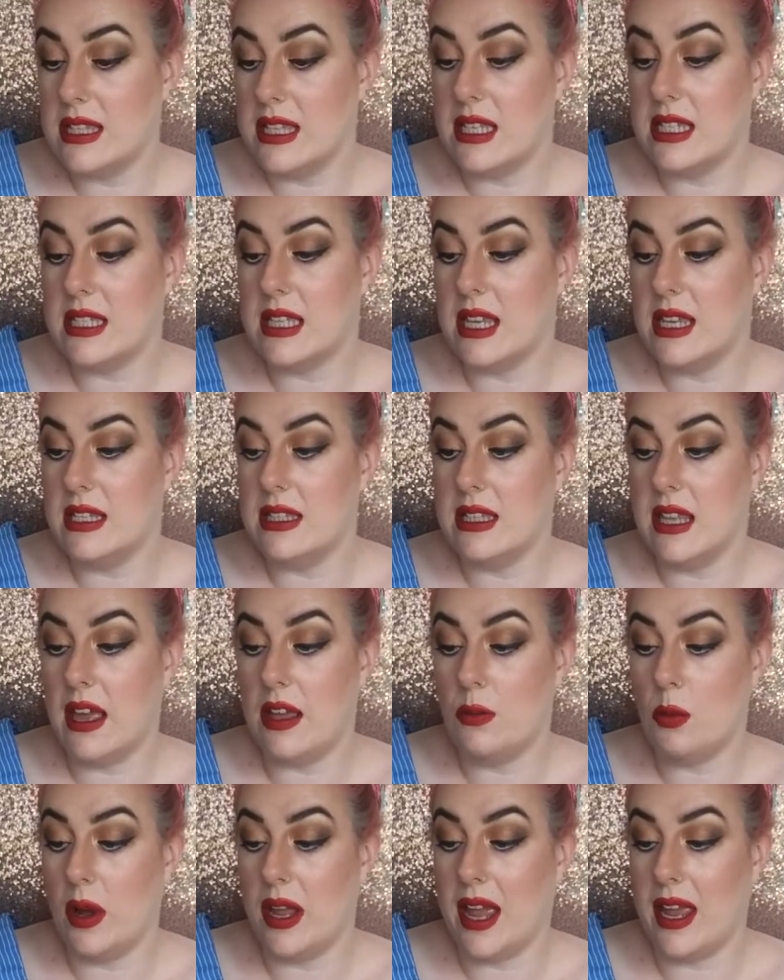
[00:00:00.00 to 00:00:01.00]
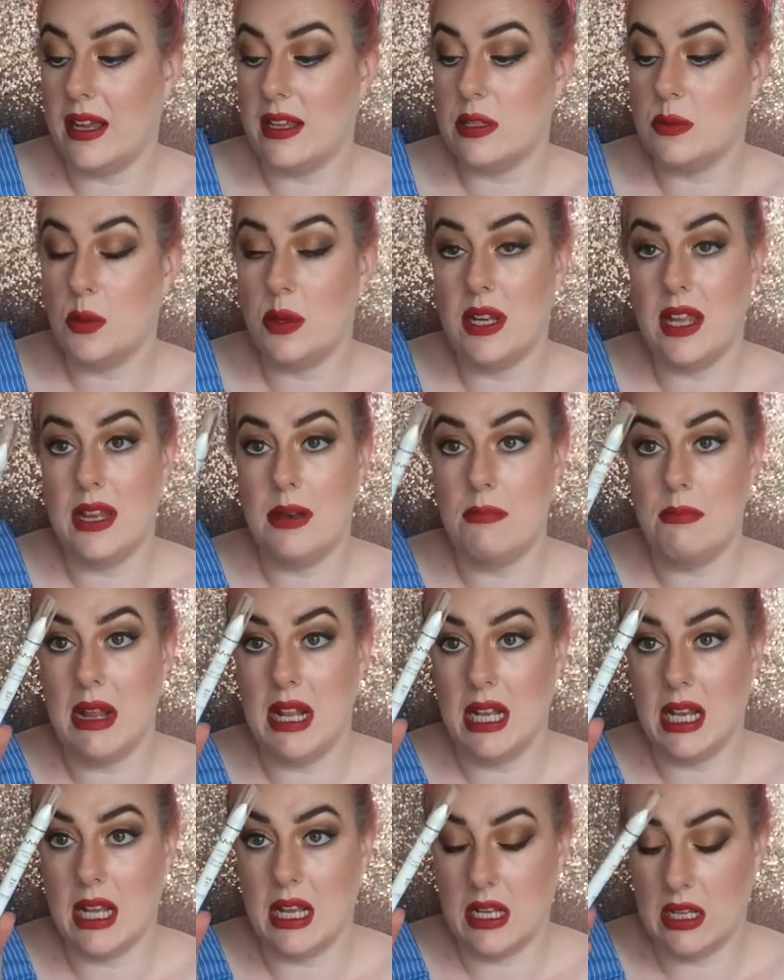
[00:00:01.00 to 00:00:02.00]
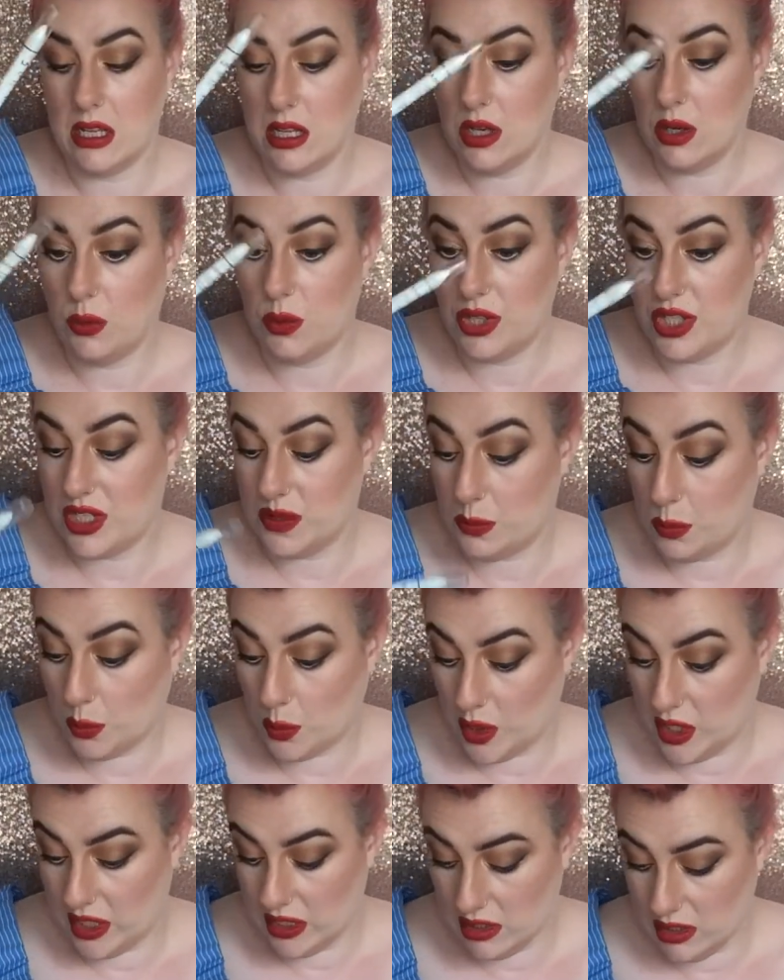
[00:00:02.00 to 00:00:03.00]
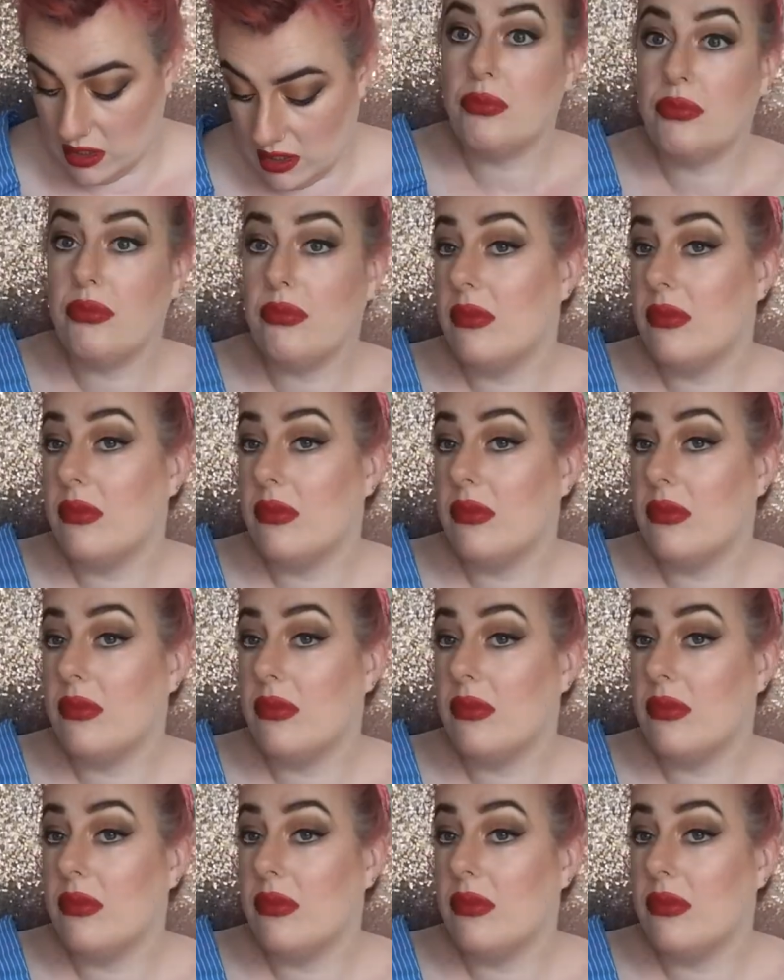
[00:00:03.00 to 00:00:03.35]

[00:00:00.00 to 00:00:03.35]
This is the NYX one in Milk, which is brilliant.